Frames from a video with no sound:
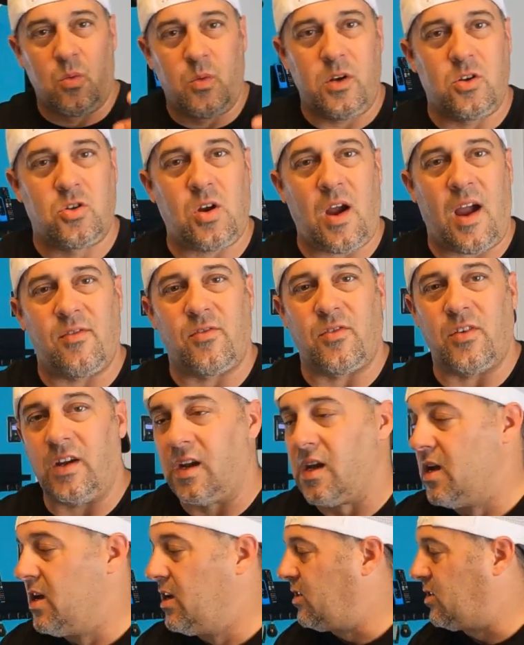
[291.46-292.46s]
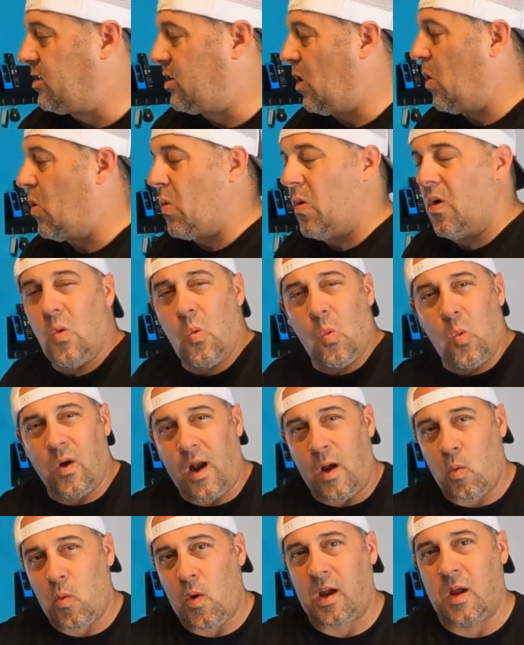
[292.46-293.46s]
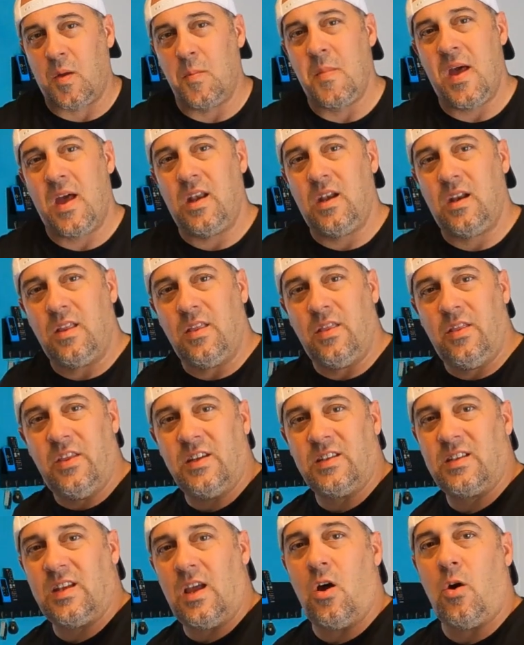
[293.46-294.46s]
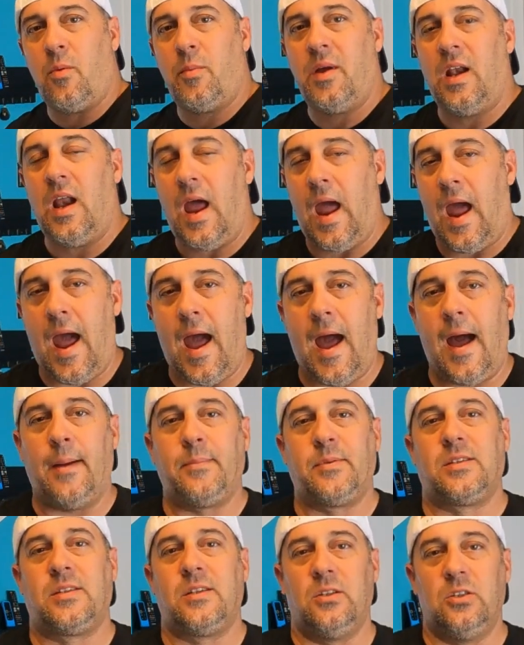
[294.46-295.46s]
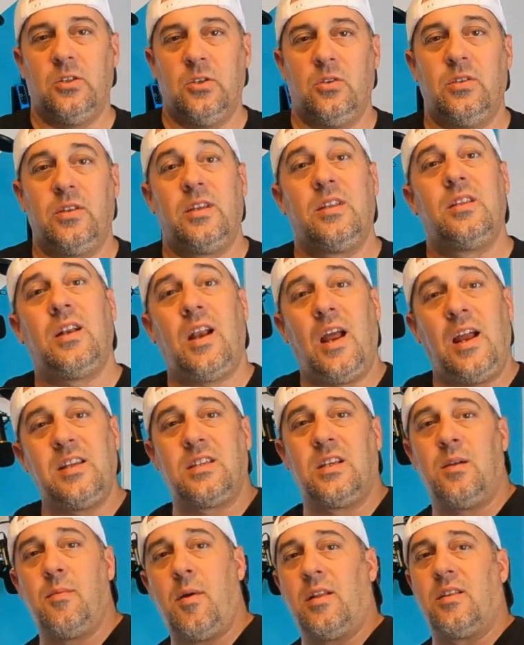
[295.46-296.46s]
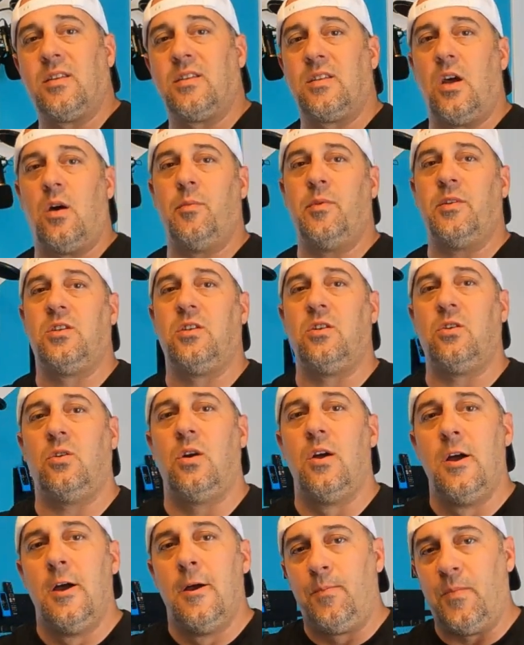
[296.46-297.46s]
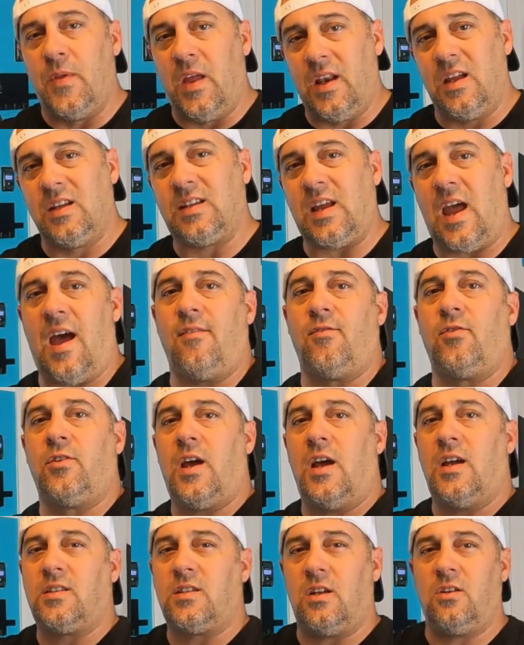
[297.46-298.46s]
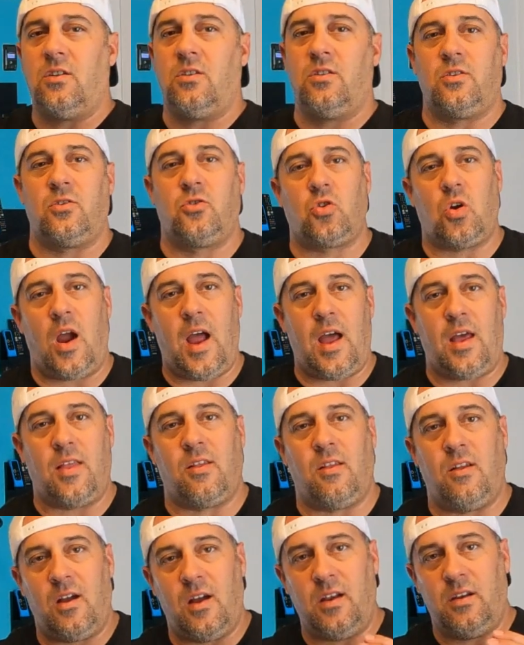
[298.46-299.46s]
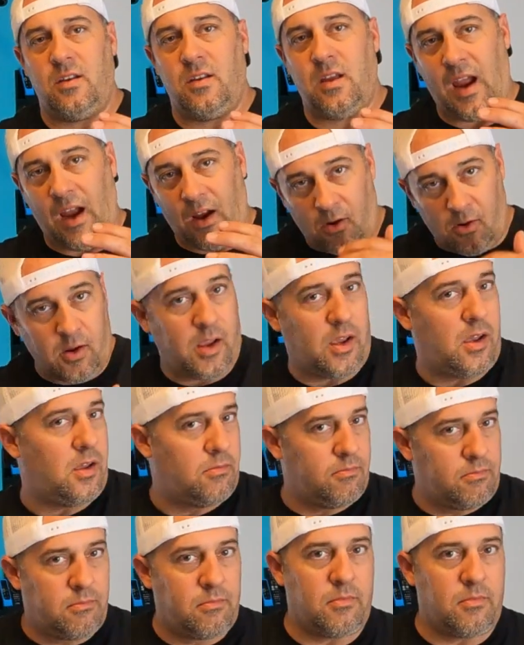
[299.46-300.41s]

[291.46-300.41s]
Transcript: when you're traveling. So would I recommend this helmet? Absolutely. The nice thing about this helmet too, it is advertised under their Triathlon area